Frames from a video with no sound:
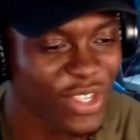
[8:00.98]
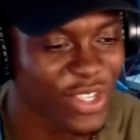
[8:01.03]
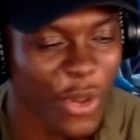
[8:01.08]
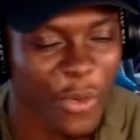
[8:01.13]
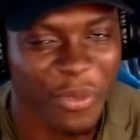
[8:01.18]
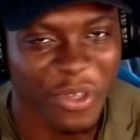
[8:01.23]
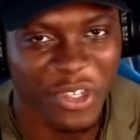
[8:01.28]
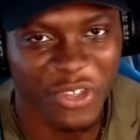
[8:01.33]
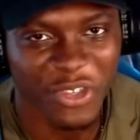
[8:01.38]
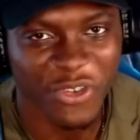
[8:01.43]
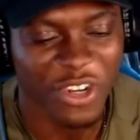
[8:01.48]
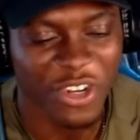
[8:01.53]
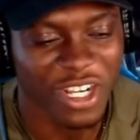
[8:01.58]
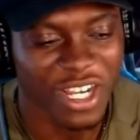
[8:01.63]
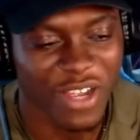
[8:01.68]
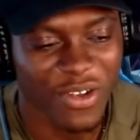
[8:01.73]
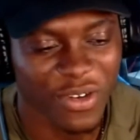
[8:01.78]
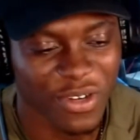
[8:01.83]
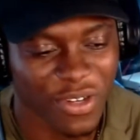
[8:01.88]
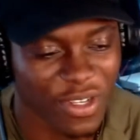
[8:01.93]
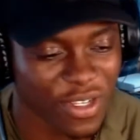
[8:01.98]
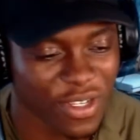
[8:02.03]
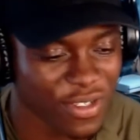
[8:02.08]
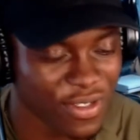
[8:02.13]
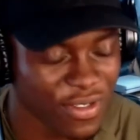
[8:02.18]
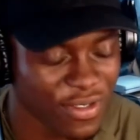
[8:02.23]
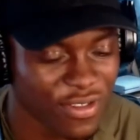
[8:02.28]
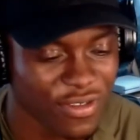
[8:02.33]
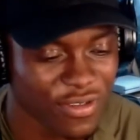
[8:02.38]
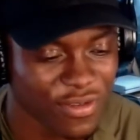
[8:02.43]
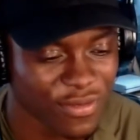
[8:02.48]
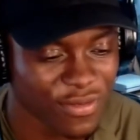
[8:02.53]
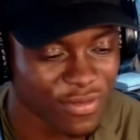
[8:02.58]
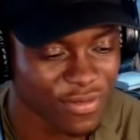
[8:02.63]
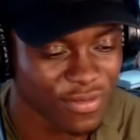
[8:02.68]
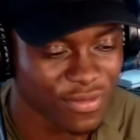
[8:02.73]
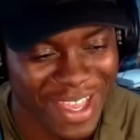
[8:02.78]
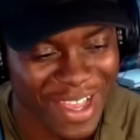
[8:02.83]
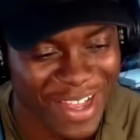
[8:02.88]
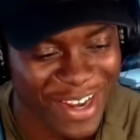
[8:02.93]
He's got to be strong now, though.
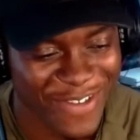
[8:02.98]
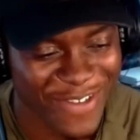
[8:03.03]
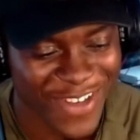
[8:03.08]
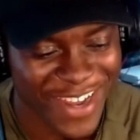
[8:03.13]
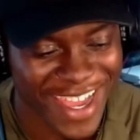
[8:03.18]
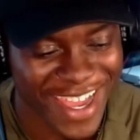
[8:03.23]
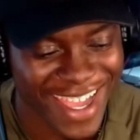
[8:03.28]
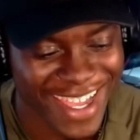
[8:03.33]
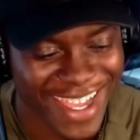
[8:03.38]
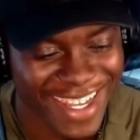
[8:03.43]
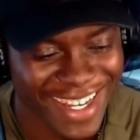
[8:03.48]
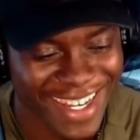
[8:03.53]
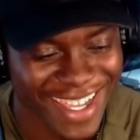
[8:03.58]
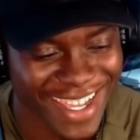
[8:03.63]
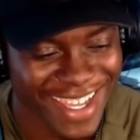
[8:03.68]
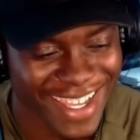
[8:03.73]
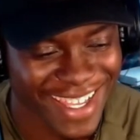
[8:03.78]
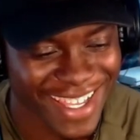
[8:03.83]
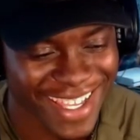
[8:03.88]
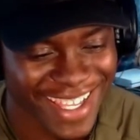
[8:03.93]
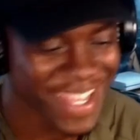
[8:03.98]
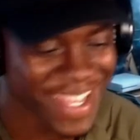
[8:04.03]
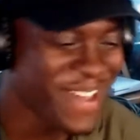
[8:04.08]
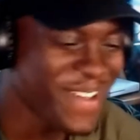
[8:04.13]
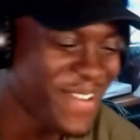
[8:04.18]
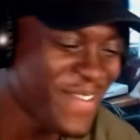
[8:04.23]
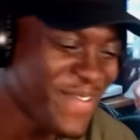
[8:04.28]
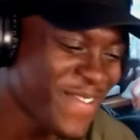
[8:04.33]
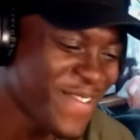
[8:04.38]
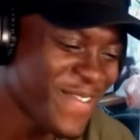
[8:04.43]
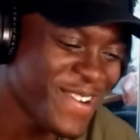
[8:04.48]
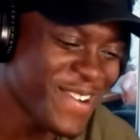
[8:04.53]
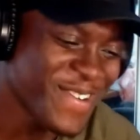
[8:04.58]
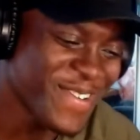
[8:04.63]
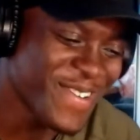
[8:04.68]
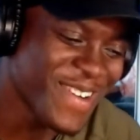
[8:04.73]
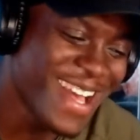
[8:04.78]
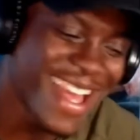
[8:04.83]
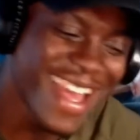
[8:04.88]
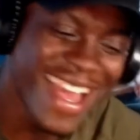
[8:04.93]
Bit early for that, innit? For
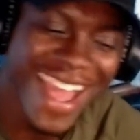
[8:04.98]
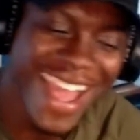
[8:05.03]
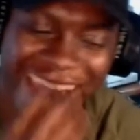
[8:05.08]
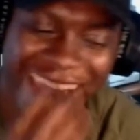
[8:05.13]
real.